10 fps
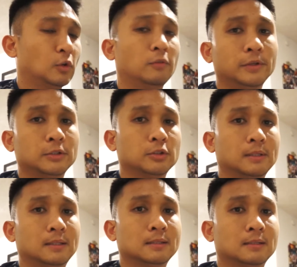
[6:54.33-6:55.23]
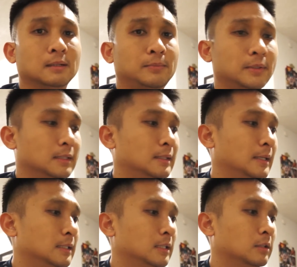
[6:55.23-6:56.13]
Hopefully you enjoyed this little
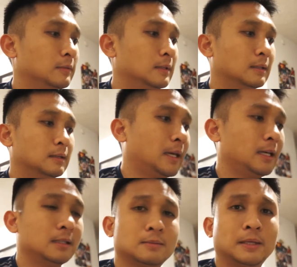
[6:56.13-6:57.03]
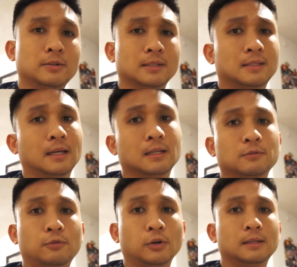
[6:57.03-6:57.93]
presentation of the Casematix. Again, it's forty